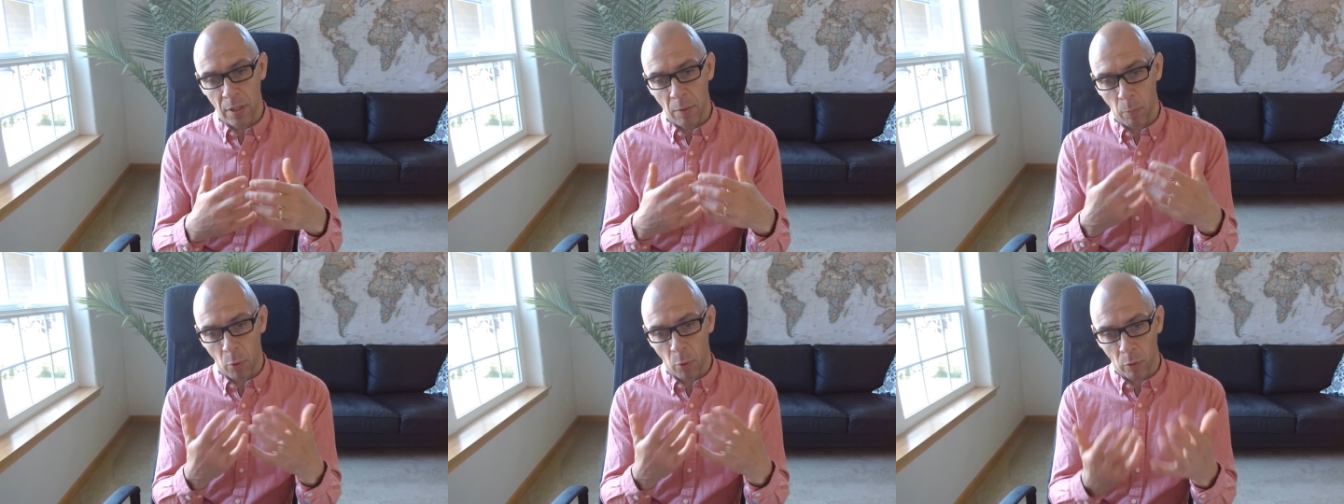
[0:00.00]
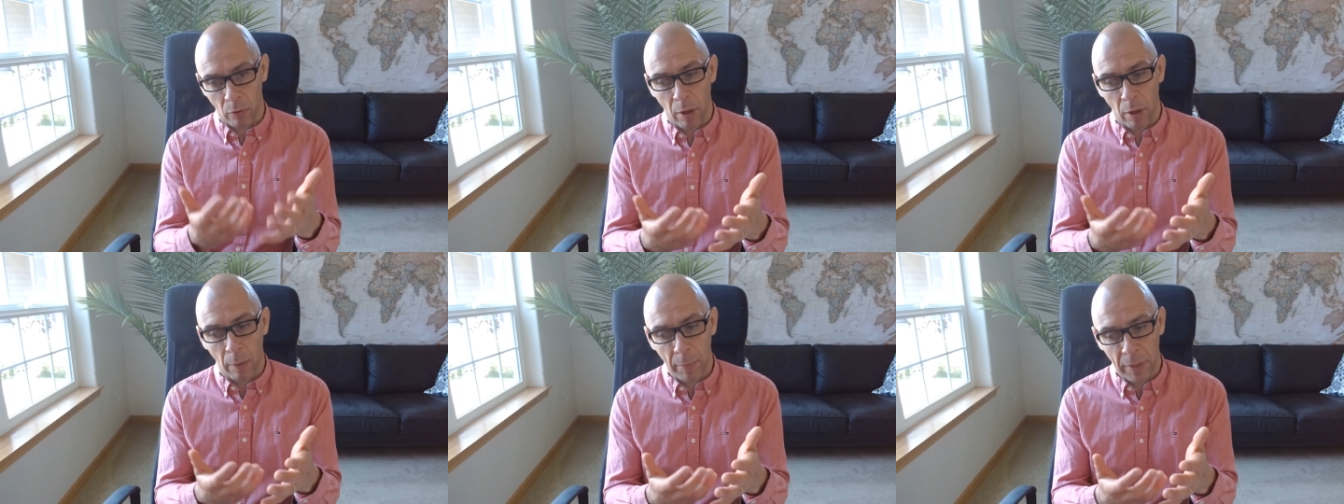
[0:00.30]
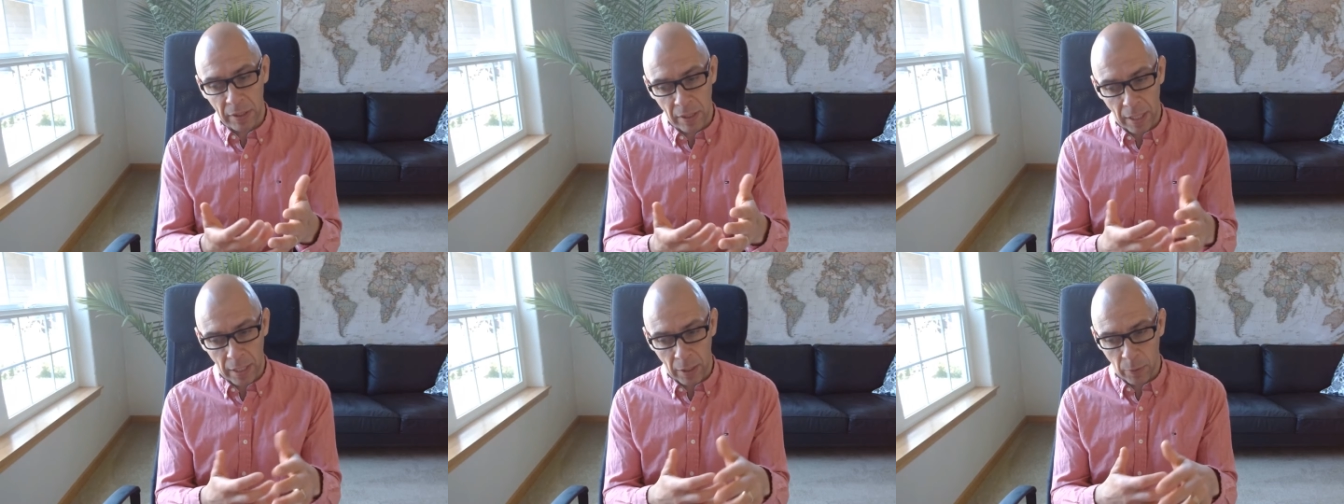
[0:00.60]

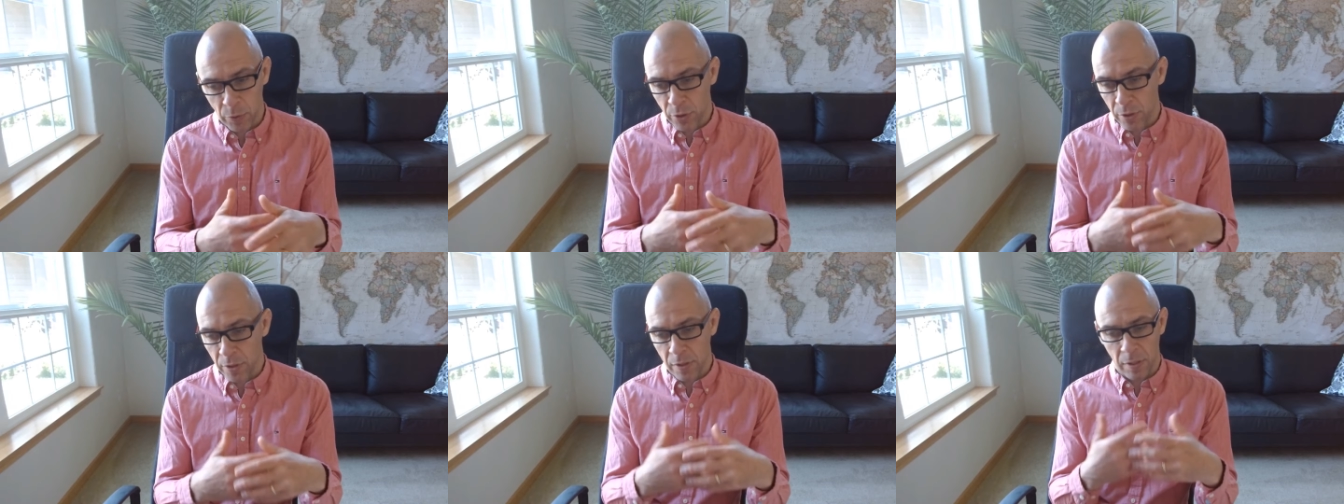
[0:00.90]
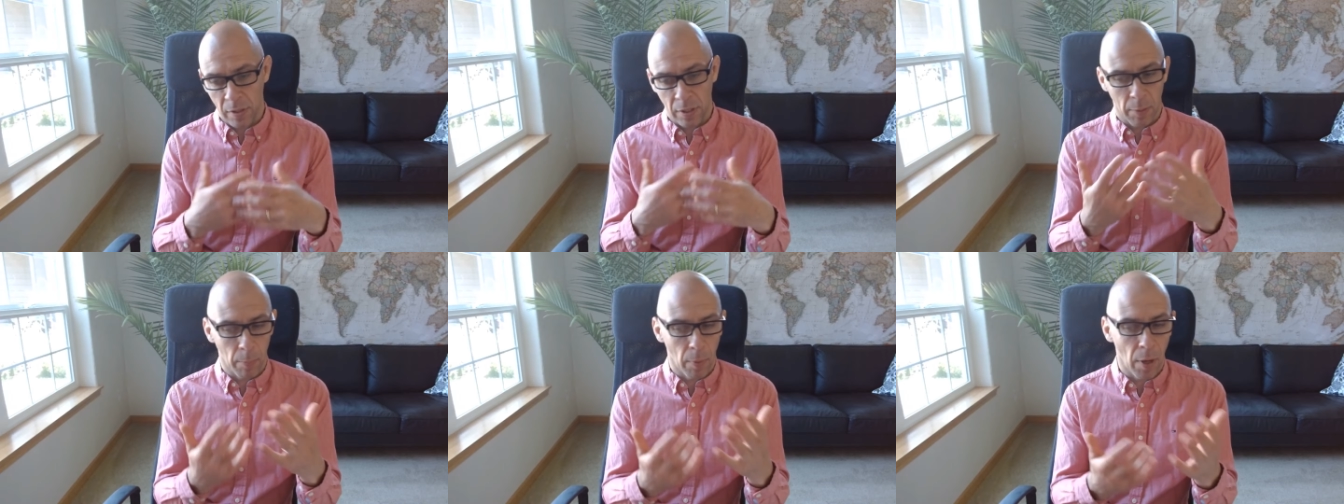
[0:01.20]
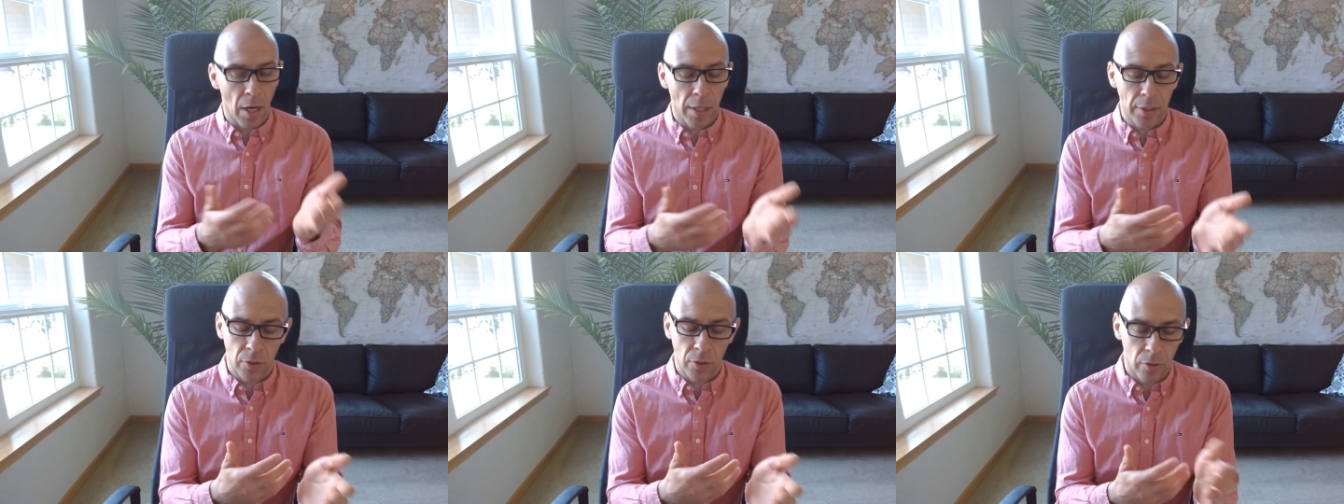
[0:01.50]
programming languages like
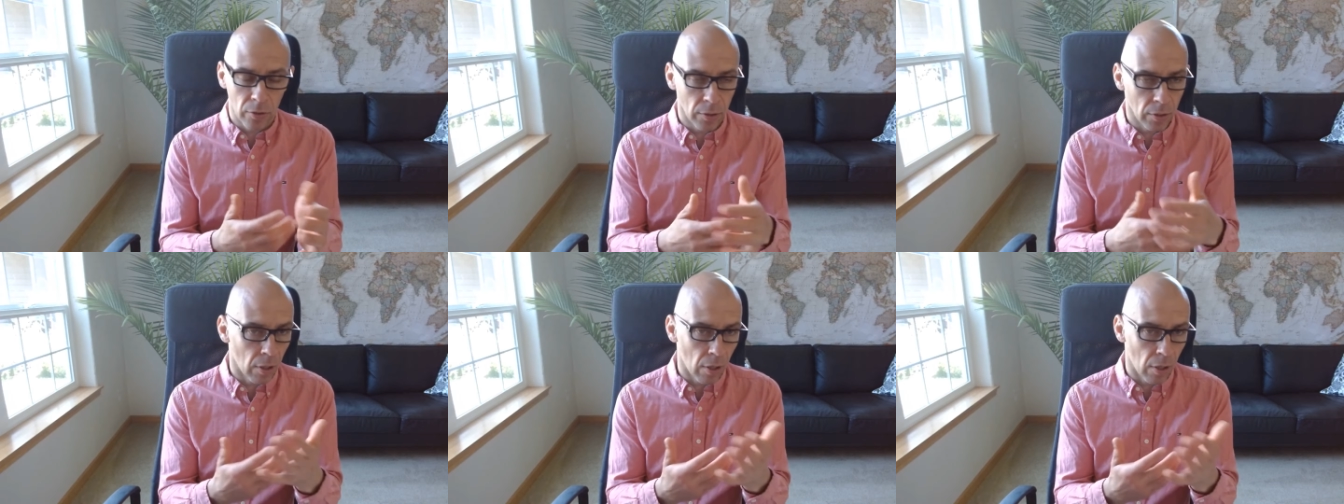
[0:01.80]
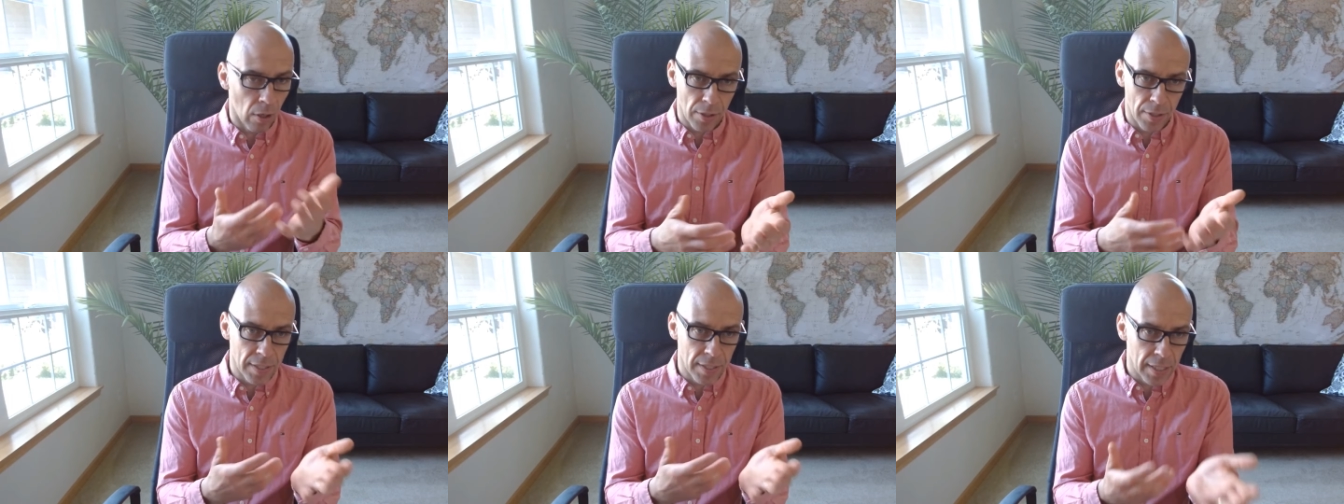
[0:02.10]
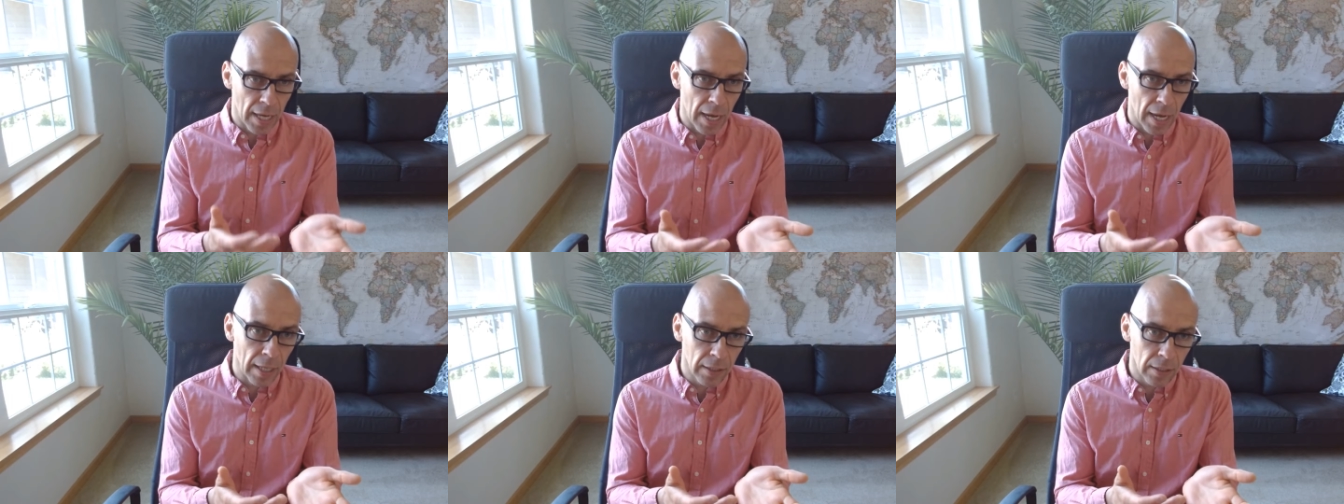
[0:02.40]
Python, R,
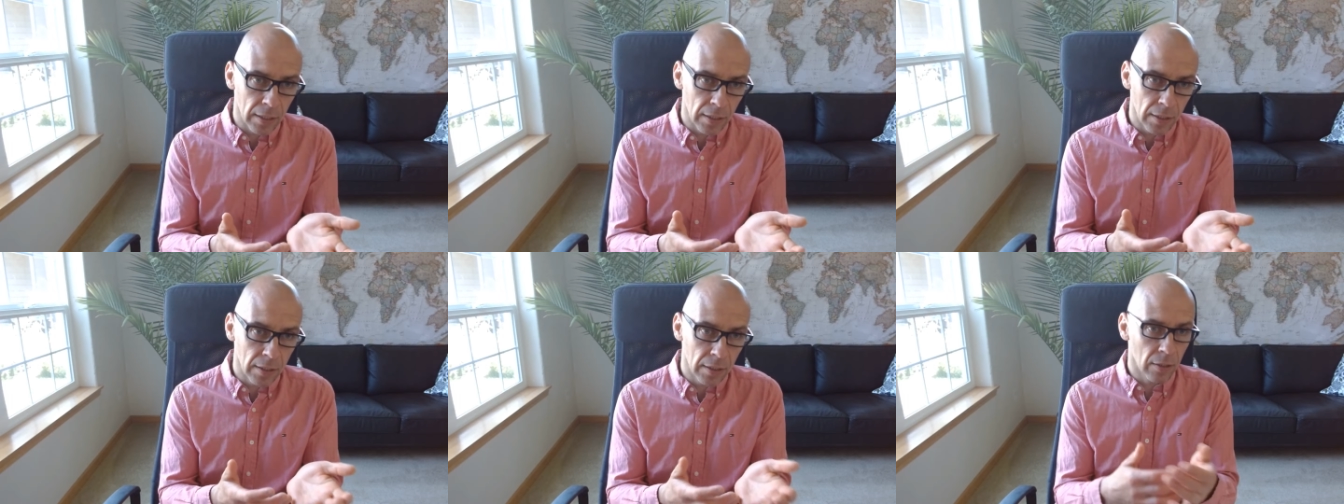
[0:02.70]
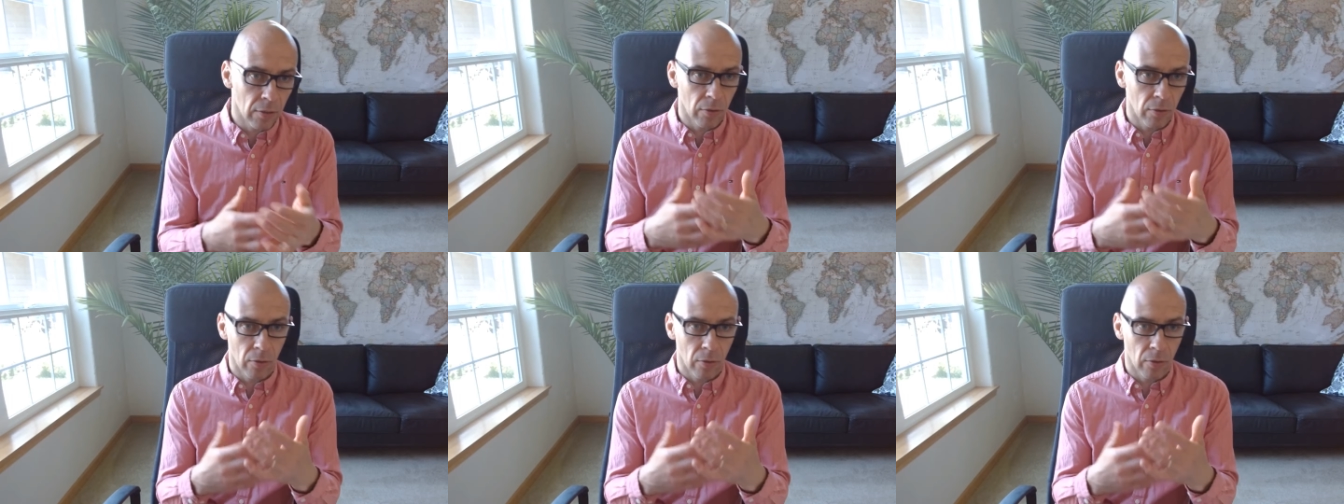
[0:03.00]
Scala,